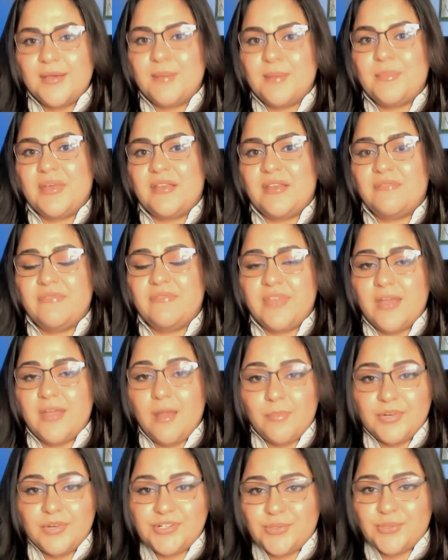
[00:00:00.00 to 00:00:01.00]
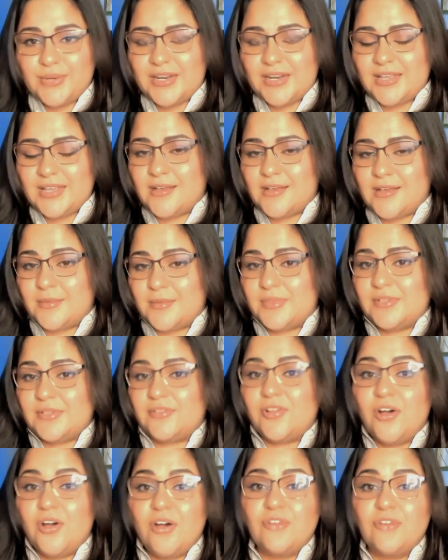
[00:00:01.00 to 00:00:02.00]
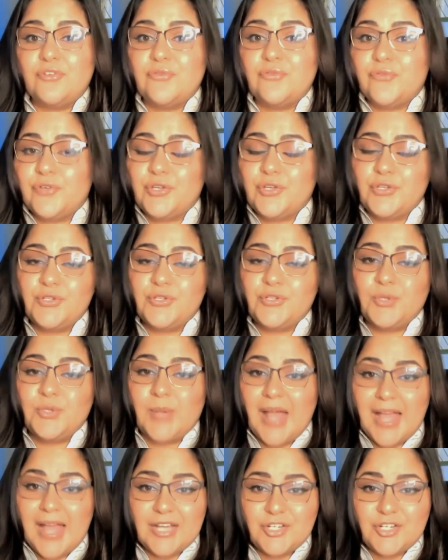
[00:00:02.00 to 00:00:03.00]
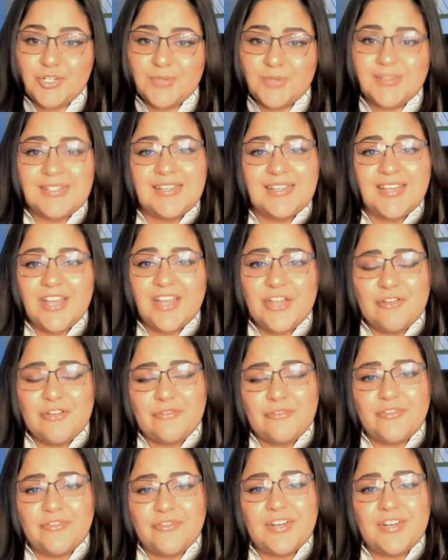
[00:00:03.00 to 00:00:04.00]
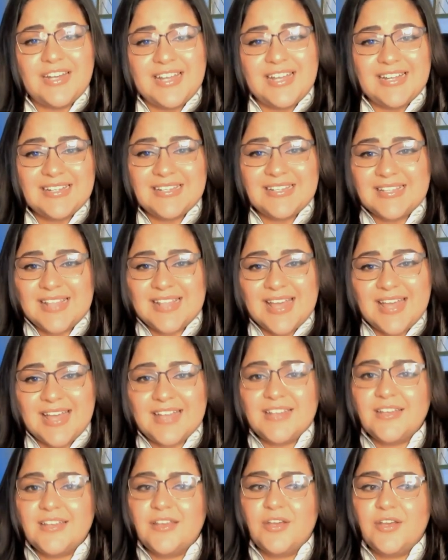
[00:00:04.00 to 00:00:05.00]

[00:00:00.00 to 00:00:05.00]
but if the opportunity comes along for you to actually get your foot into that